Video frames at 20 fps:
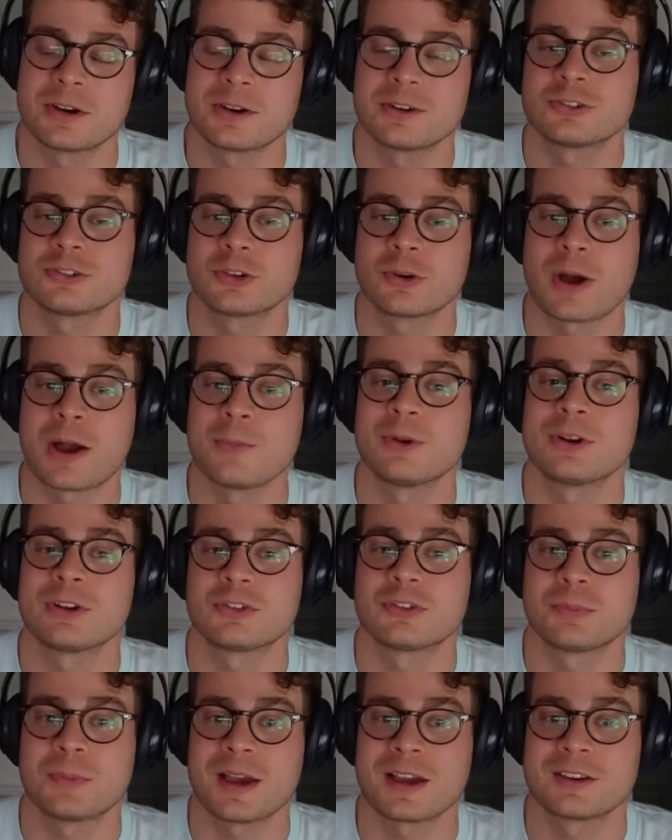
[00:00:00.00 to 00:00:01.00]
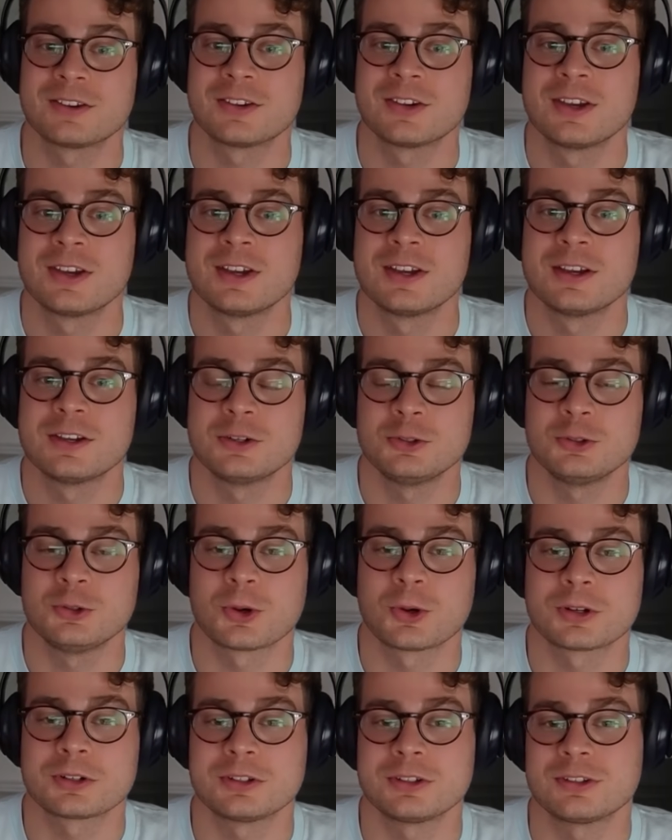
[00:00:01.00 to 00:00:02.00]
here. And so I would expect New
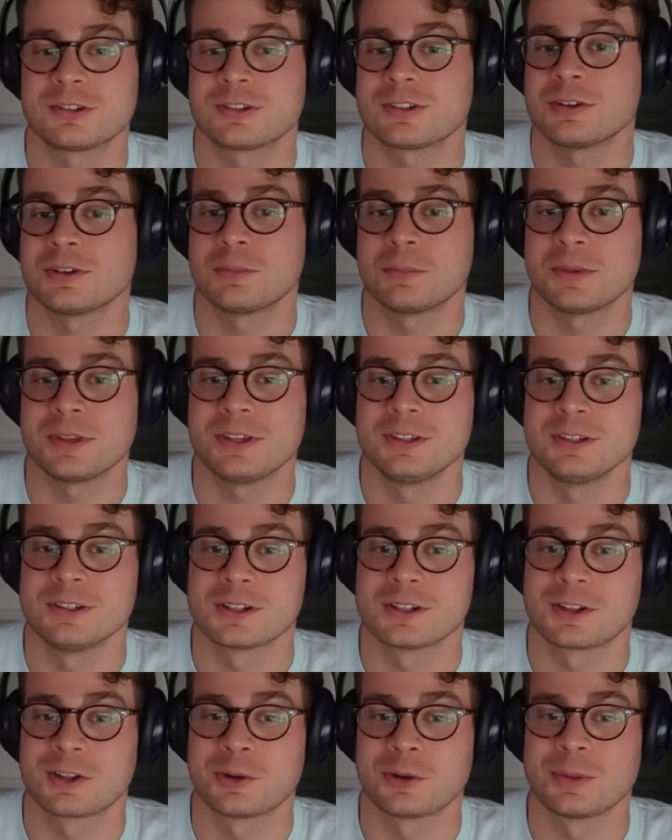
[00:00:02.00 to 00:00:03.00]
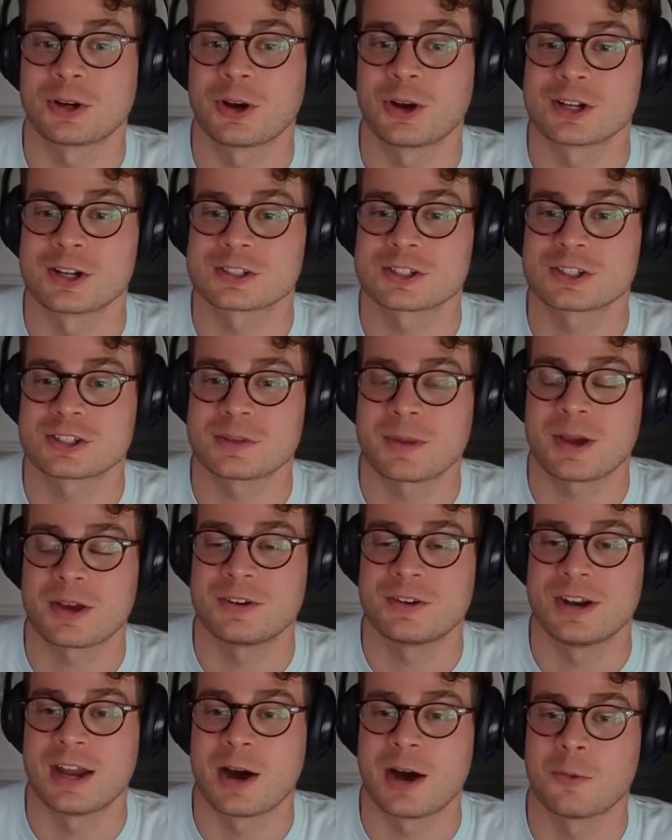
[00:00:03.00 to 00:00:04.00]
York to still be a little bit cautious
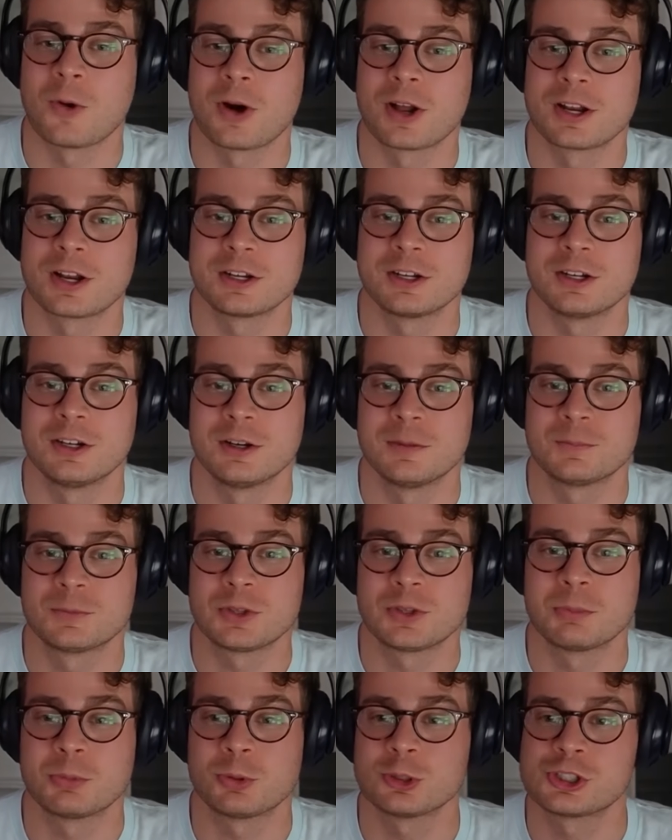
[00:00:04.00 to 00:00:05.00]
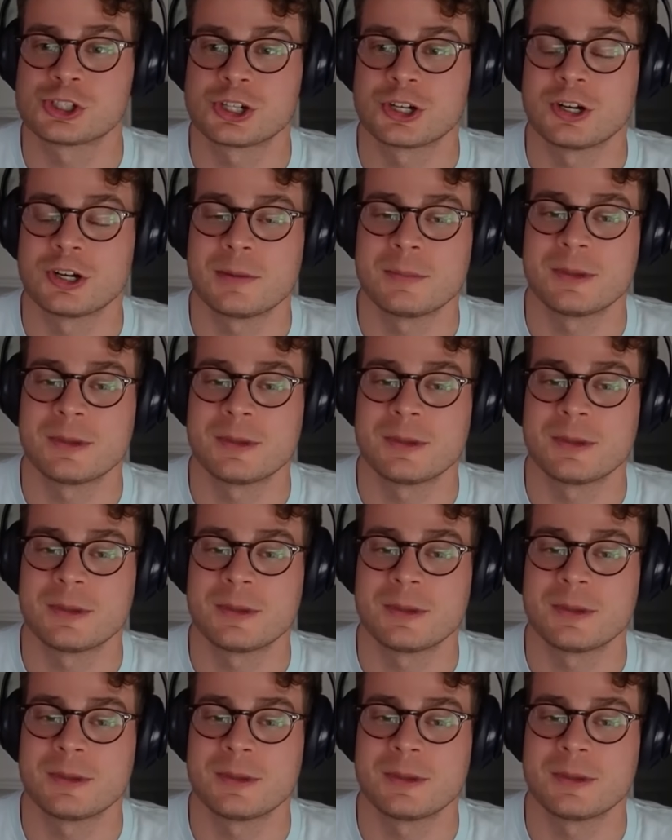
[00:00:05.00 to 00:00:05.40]
about not wanting to push her.